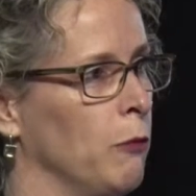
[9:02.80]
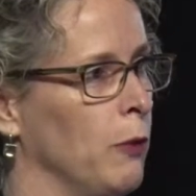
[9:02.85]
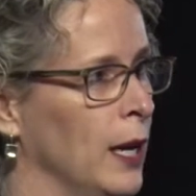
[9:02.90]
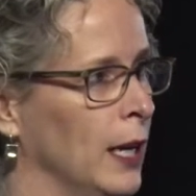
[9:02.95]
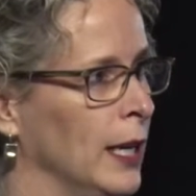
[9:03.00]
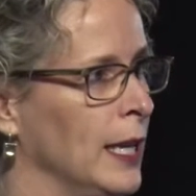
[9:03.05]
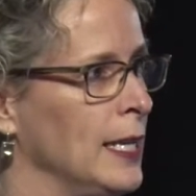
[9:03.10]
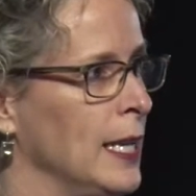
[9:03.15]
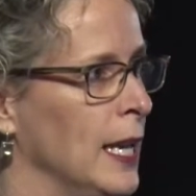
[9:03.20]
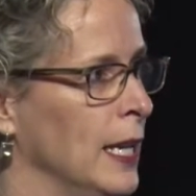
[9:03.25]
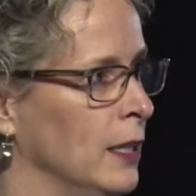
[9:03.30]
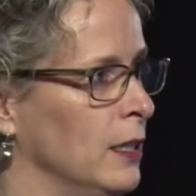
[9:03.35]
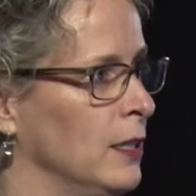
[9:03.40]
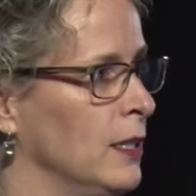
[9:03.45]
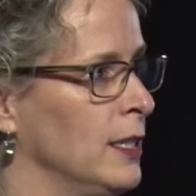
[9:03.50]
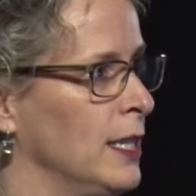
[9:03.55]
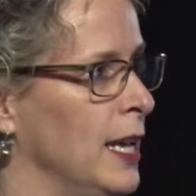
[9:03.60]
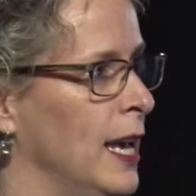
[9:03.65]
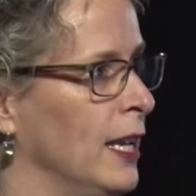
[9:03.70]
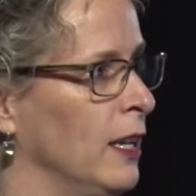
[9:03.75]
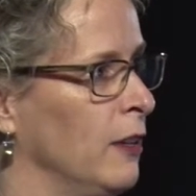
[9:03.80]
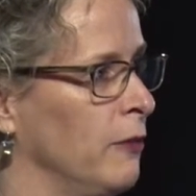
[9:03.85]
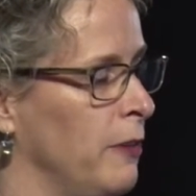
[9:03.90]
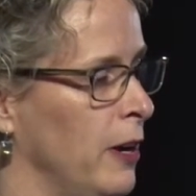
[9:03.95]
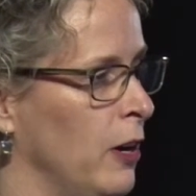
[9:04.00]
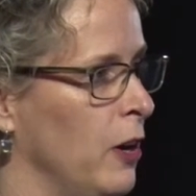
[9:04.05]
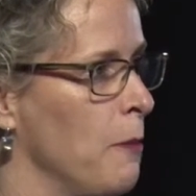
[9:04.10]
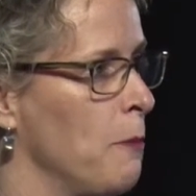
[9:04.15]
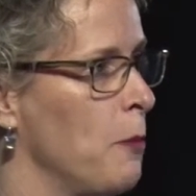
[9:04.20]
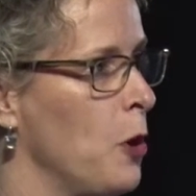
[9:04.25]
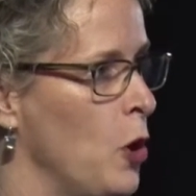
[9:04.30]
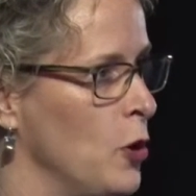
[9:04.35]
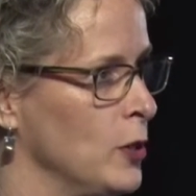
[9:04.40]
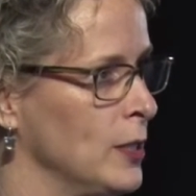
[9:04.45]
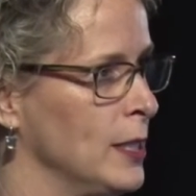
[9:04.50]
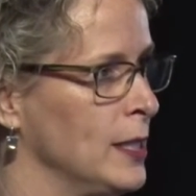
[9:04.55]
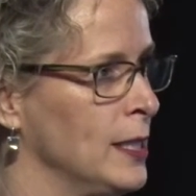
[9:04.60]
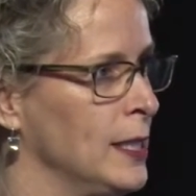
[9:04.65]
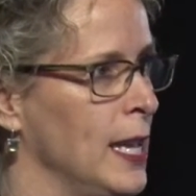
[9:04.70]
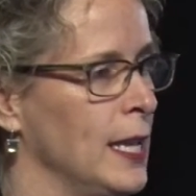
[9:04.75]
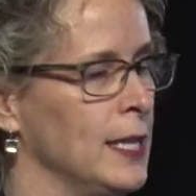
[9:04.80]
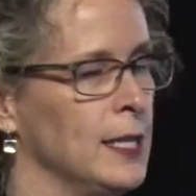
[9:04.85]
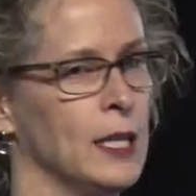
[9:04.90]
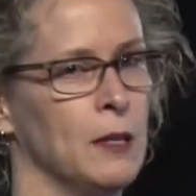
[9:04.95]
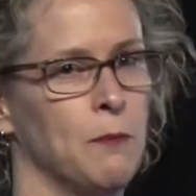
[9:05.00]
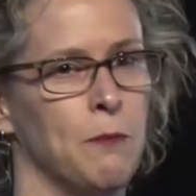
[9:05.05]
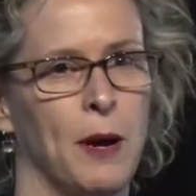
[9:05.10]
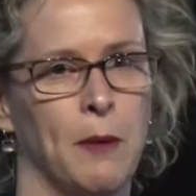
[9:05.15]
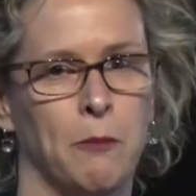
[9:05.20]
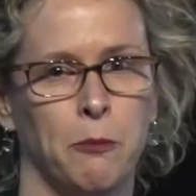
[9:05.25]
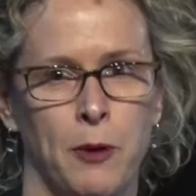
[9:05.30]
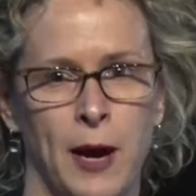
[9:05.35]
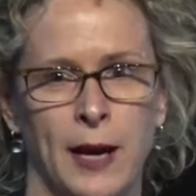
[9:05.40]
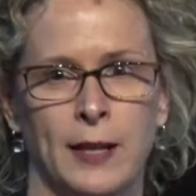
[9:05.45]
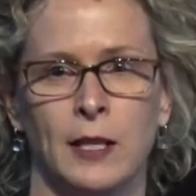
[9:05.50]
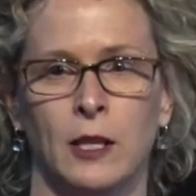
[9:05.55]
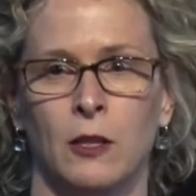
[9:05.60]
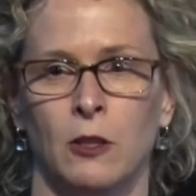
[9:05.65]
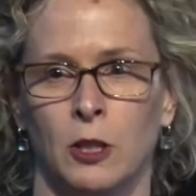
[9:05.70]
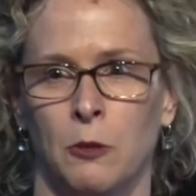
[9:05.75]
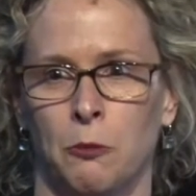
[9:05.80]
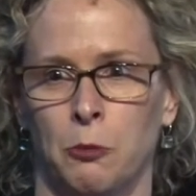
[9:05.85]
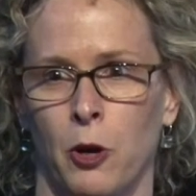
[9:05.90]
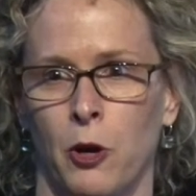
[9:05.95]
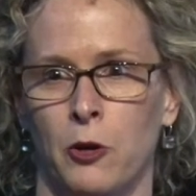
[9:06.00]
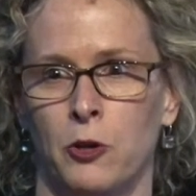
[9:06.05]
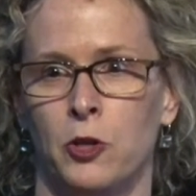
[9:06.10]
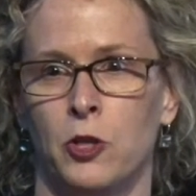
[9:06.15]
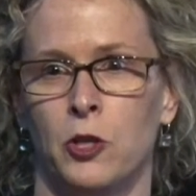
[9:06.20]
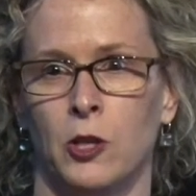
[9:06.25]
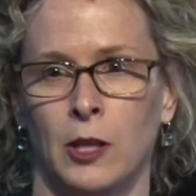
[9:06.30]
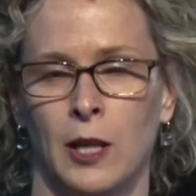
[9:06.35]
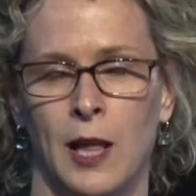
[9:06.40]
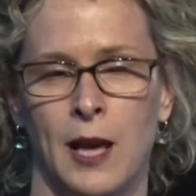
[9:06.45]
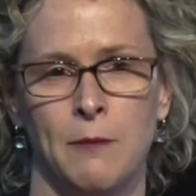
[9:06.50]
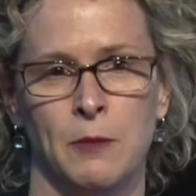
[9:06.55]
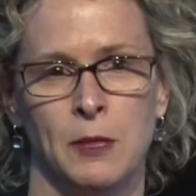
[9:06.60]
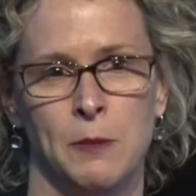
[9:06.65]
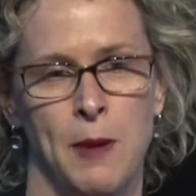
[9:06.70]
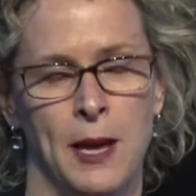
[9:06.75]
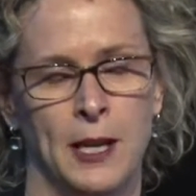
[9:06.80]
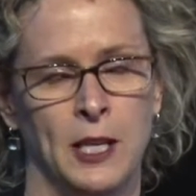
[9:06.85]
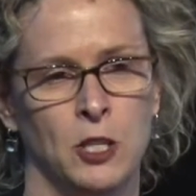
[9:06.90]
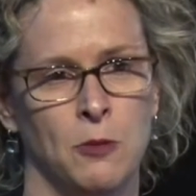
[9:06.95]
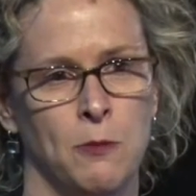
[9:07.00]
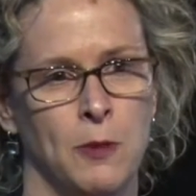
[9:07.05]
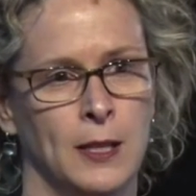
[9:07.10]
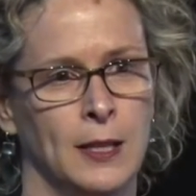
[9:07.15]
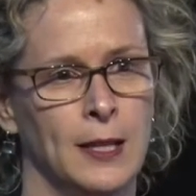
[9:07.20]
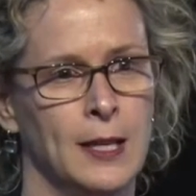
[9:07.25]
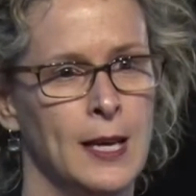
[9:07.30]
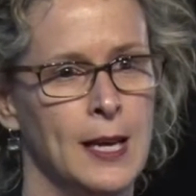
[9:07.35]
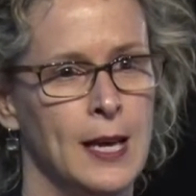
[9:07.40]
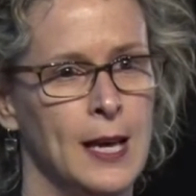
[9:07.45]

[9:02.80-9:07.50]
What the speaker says: really needed to take a very person-centred but practical approach to claims management.